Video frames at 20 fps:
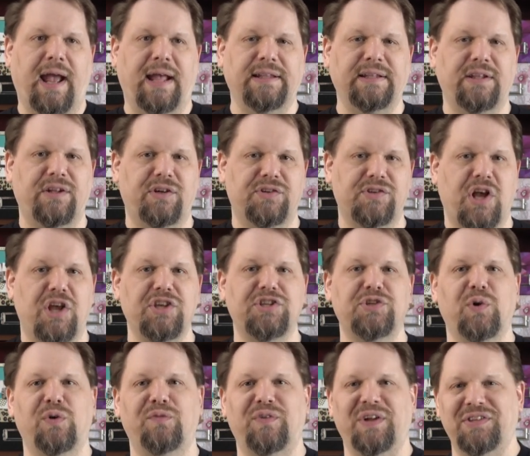And then there's
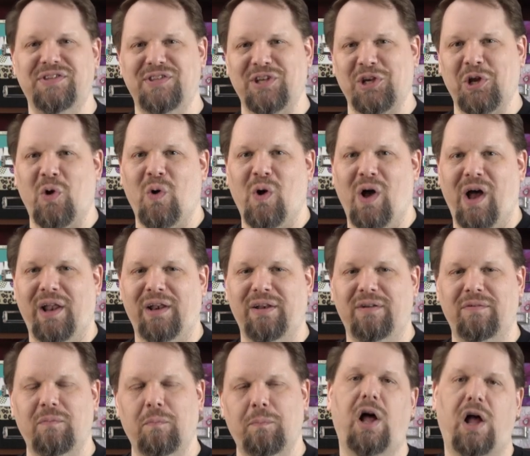also events that go
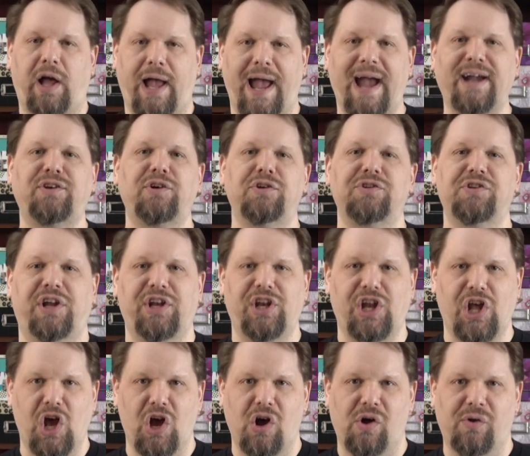on by actors
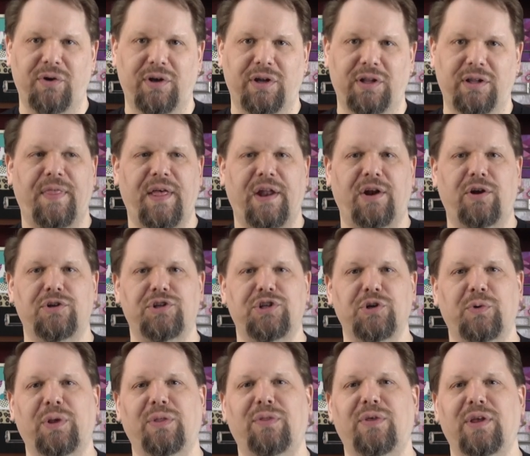unknown that are
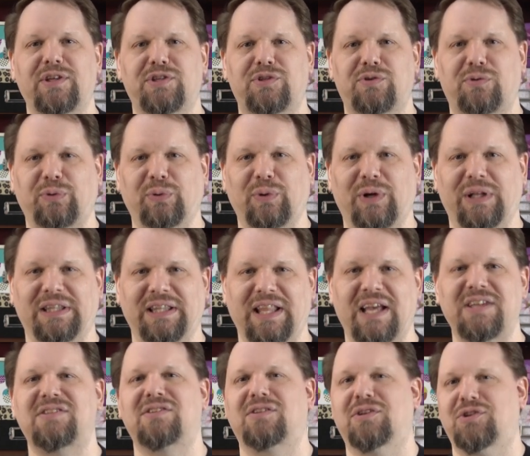doing things through a
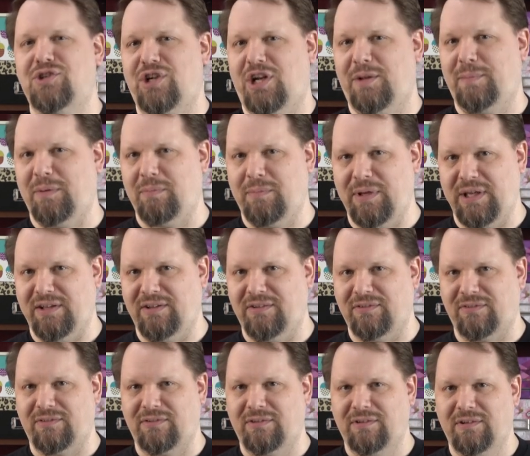less legitimate
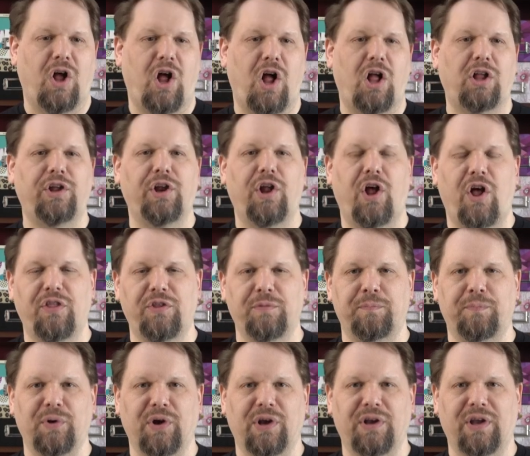means. All in all, the
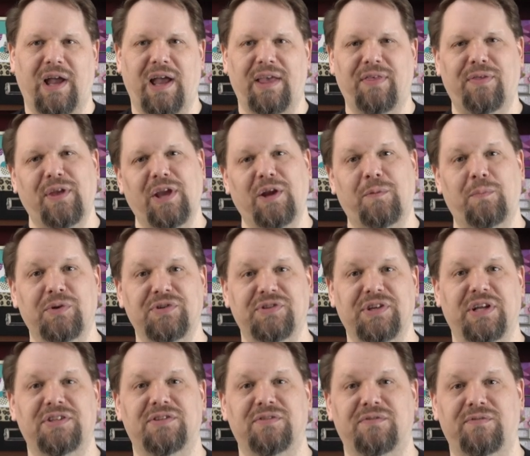book, I think,
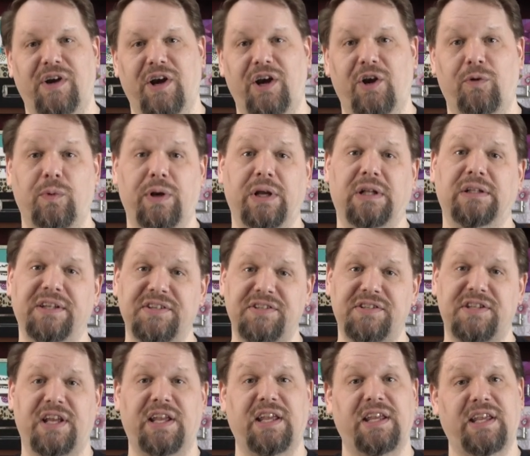presents a very
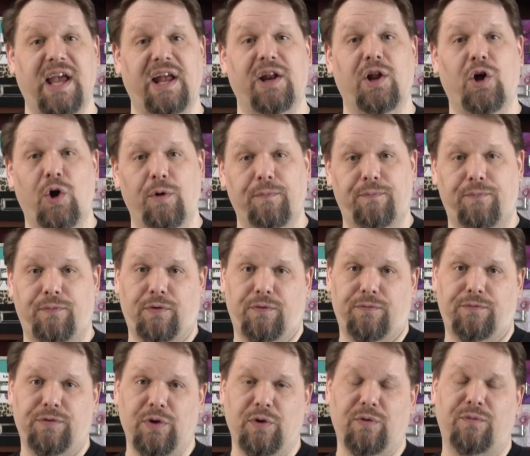realistic yet hopeful
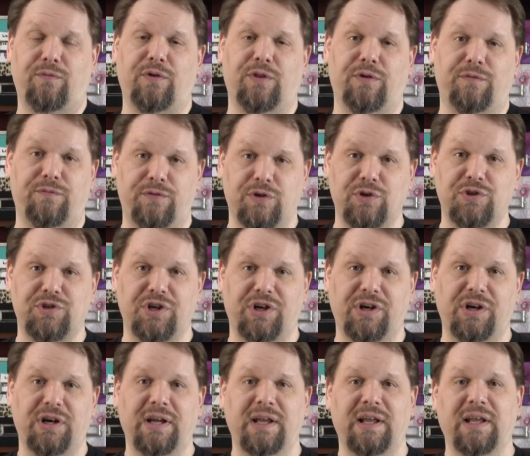view for the
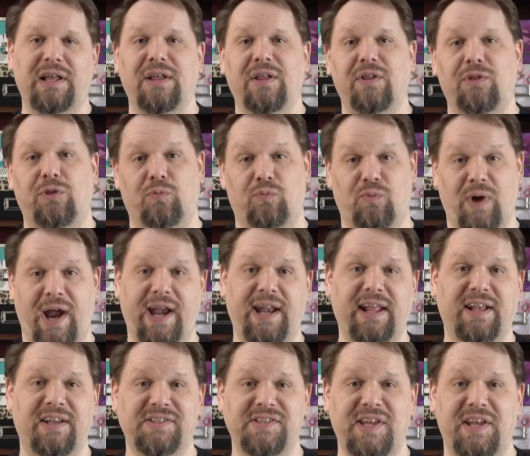future the
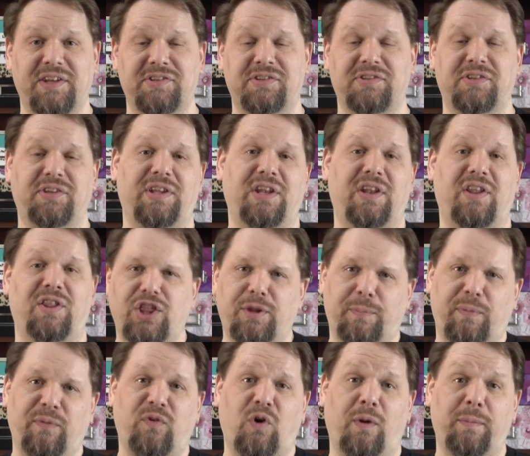writing is excellent. The
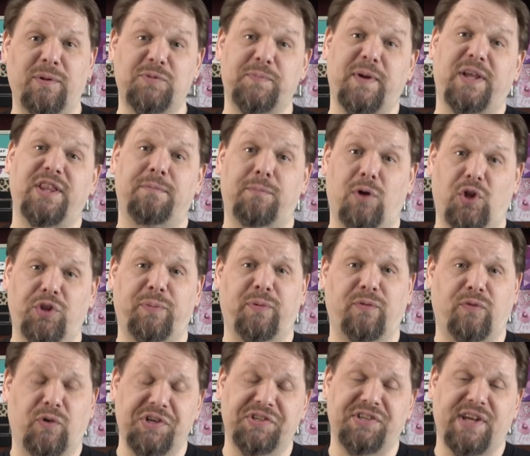performance by the multiple
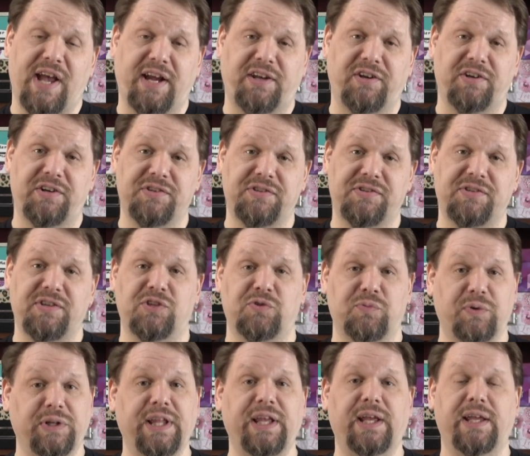voice actors is
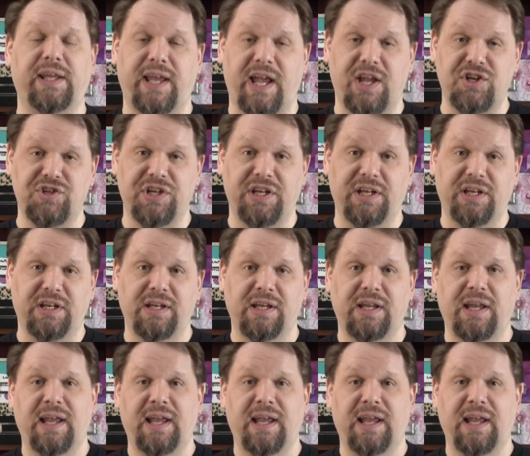really engaging.